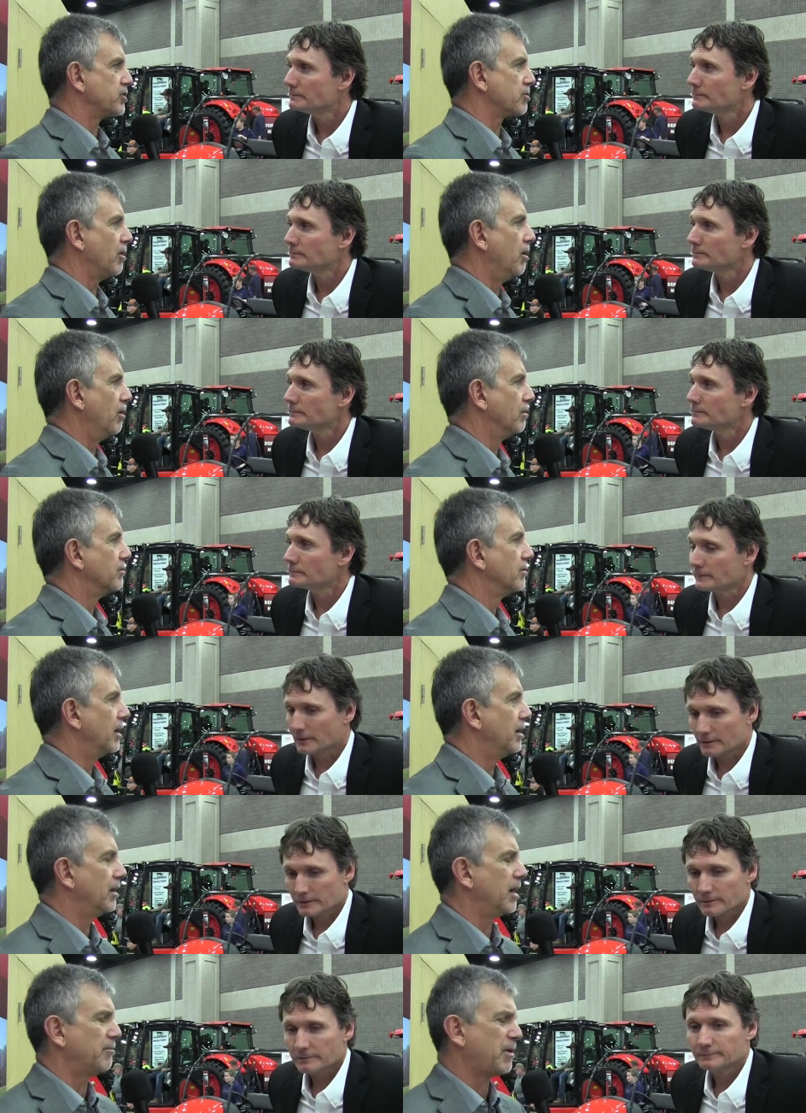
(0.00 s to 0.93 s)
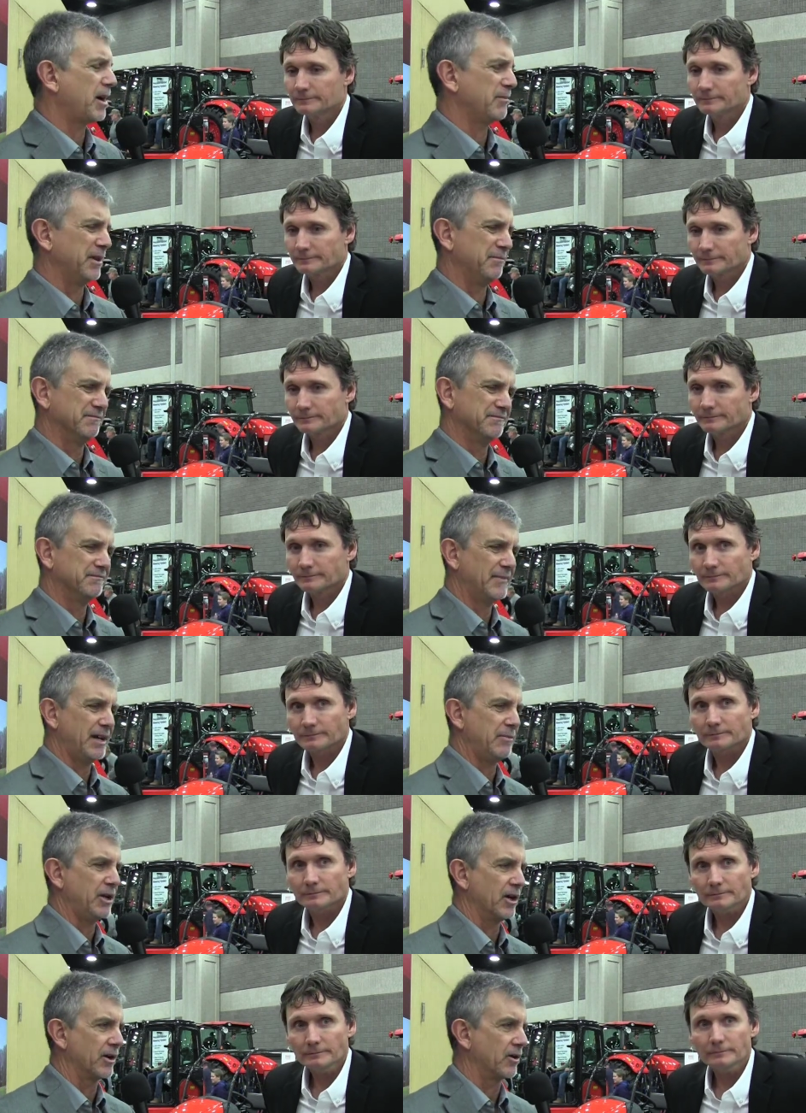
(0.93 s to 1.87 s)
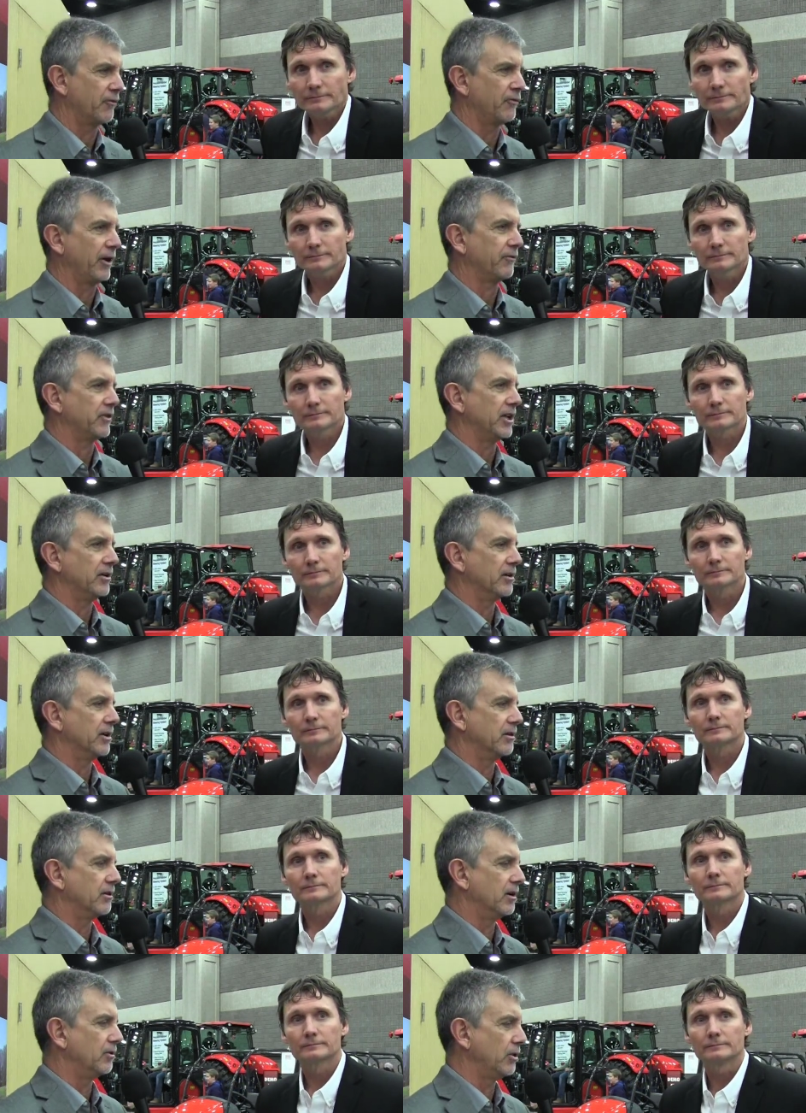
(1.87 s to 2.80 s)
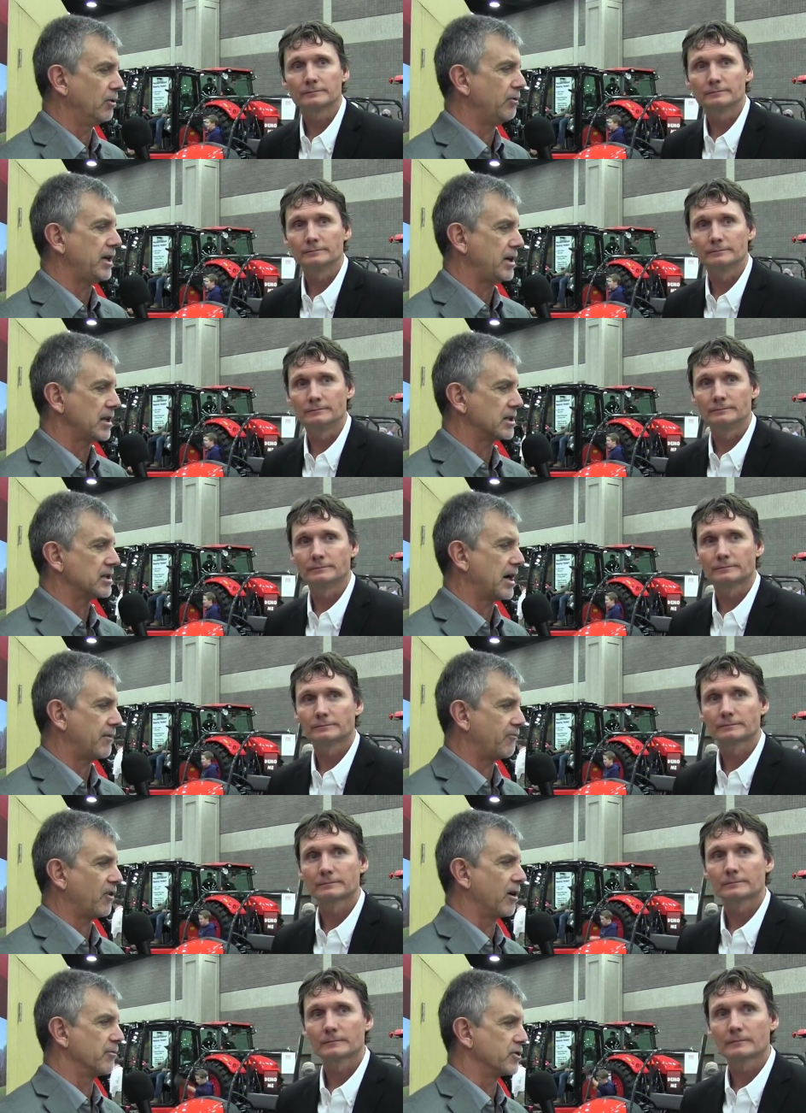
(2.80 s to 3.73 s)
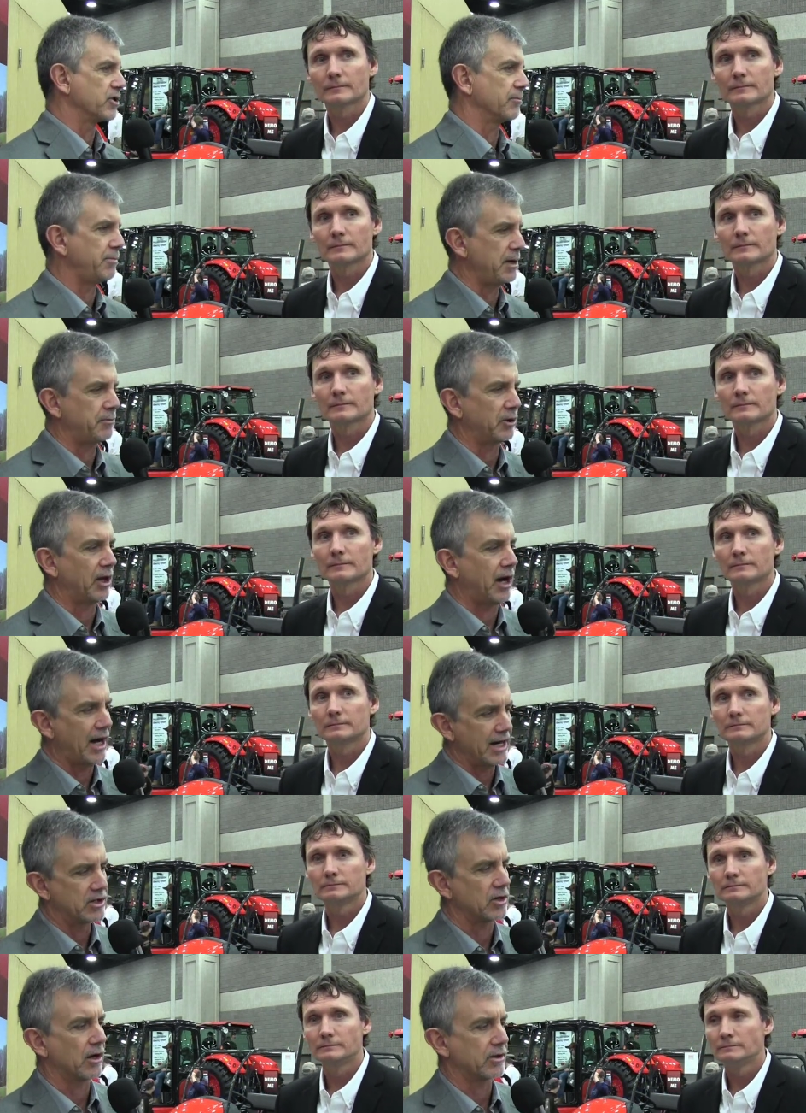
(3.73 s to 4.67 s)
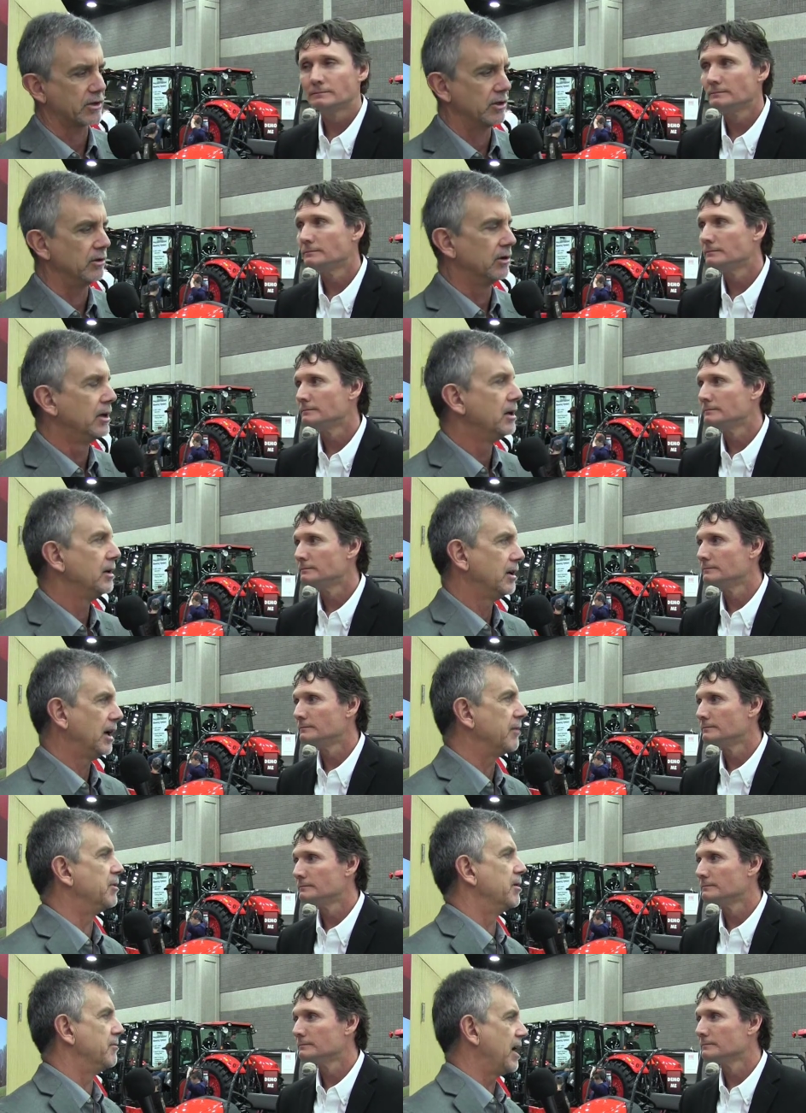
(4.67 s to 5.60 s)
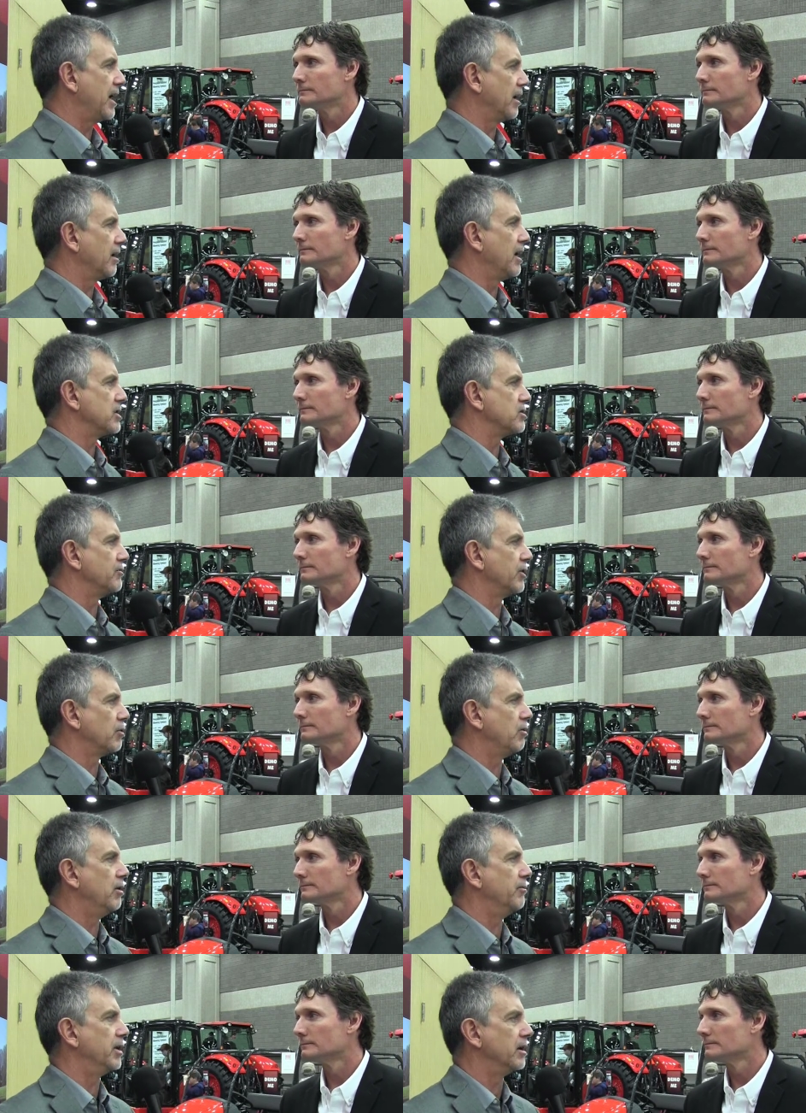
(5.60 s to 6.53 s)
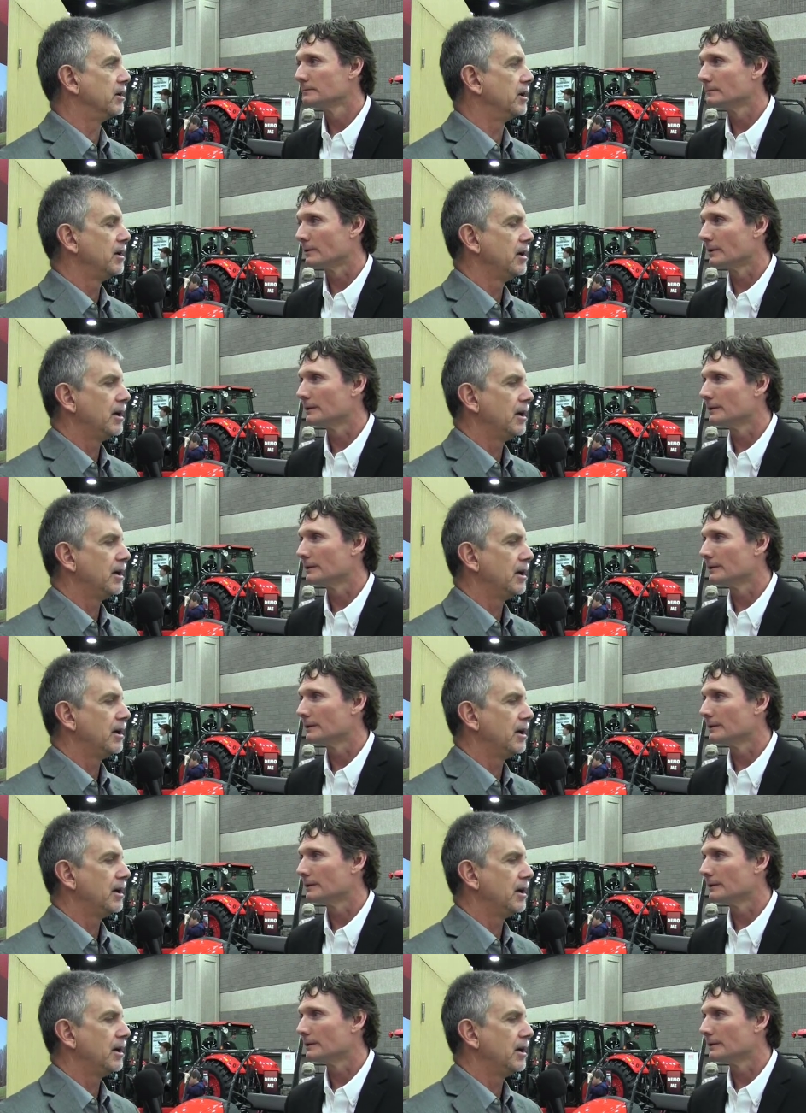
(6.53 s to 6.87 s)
Speaker 1: strong. Uh, uh probably maybe under 50. The, the, the weekend type farmers, the people I talk to, have been buying lots of equipment.